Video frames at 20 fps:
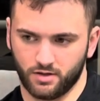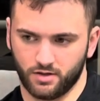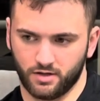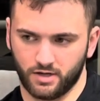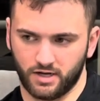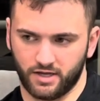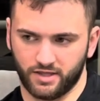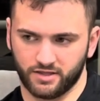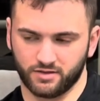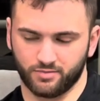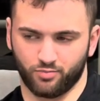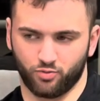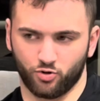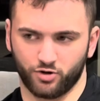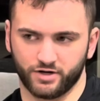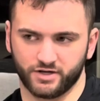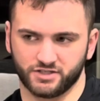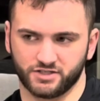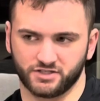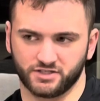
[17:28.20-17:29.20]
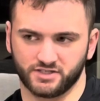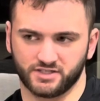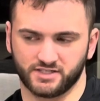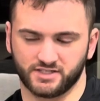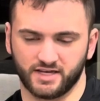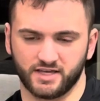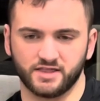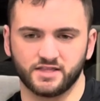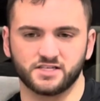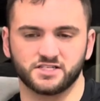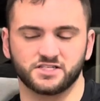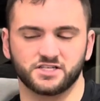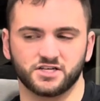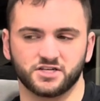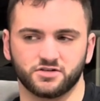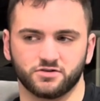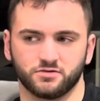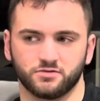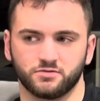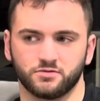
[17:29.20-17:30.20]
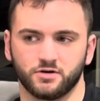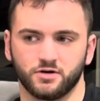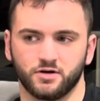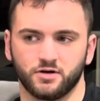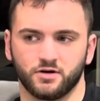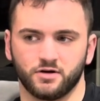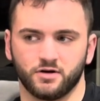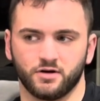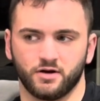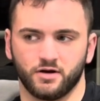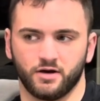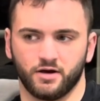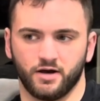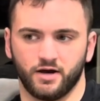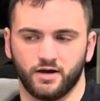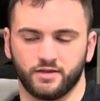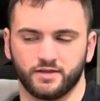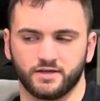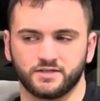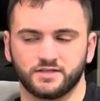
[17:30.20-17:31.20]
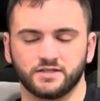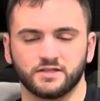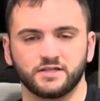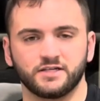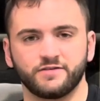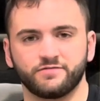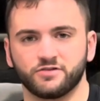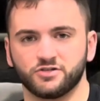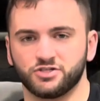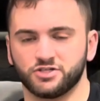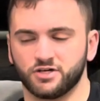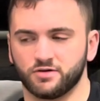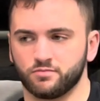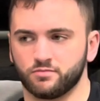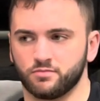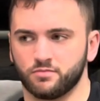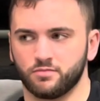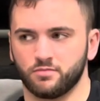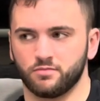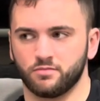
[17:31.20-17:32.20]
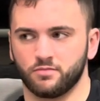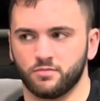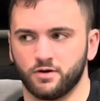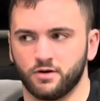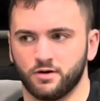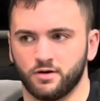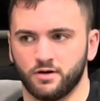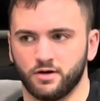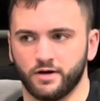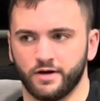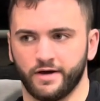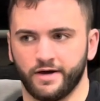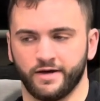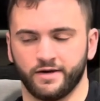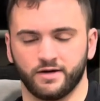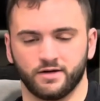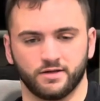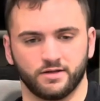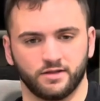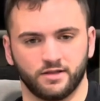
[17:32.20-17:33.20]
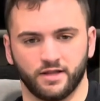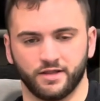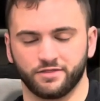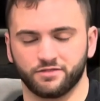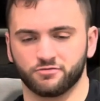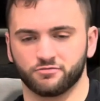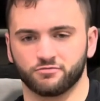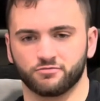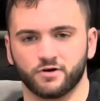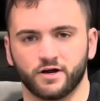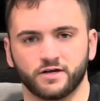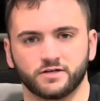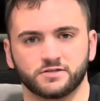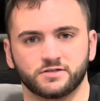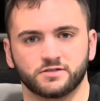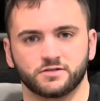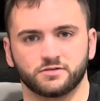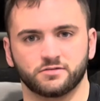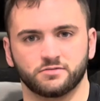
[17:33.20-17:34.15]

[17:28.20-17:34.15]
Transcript: I think the point is to just send the signal and then to leave the gym and let the rest